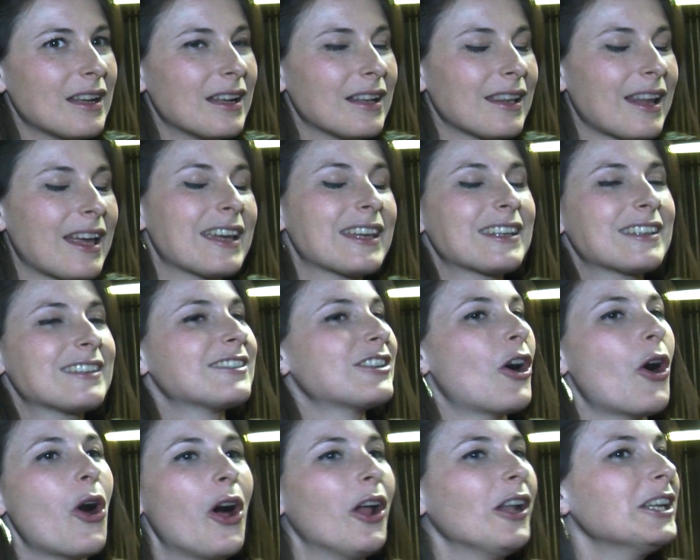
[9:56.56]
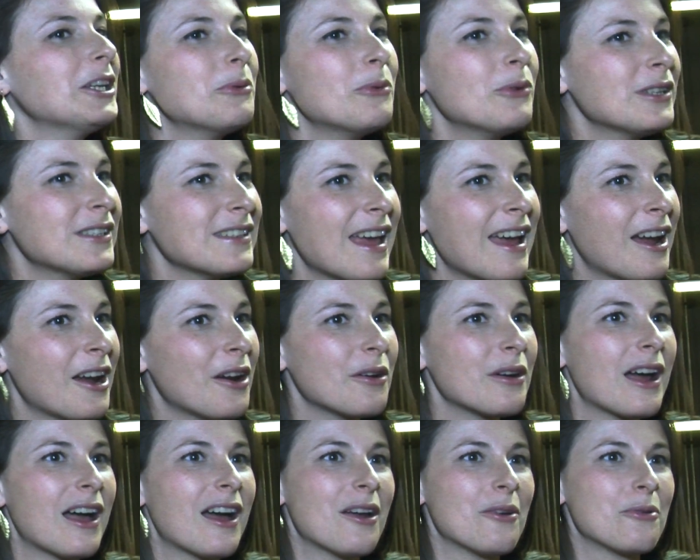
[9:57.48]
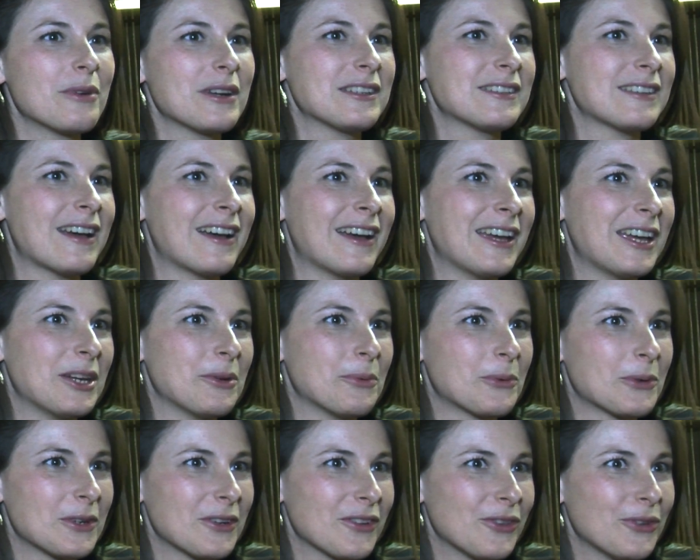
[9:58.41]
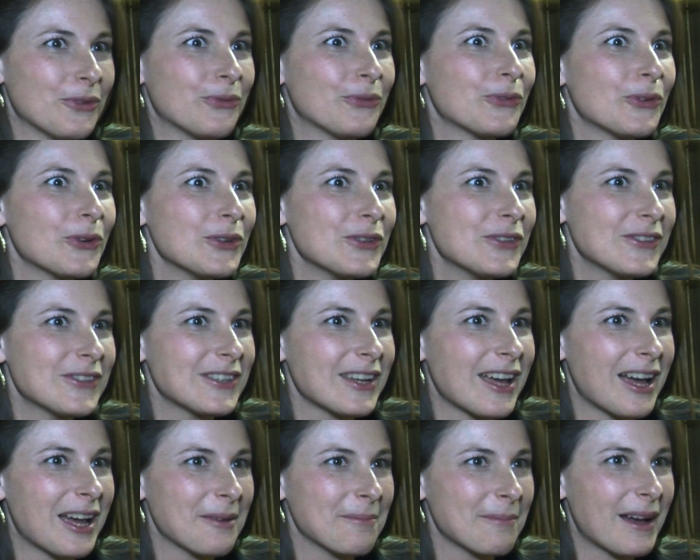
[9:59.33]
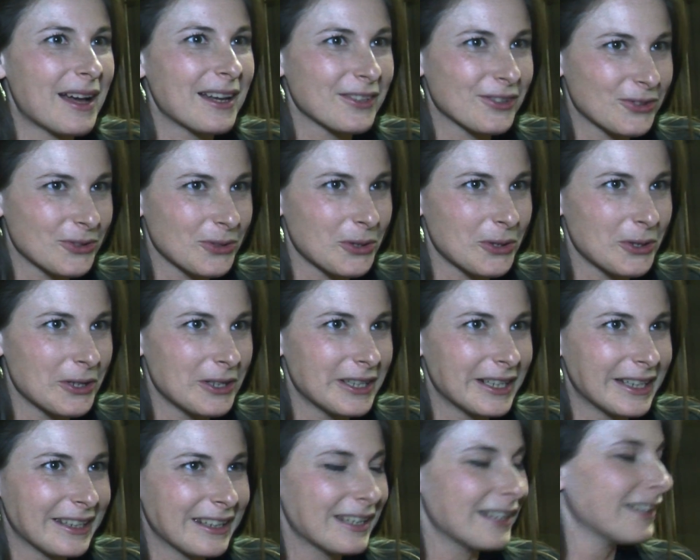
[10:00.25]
like the Hollywood era, Rita Hayworth, the first time I saw her in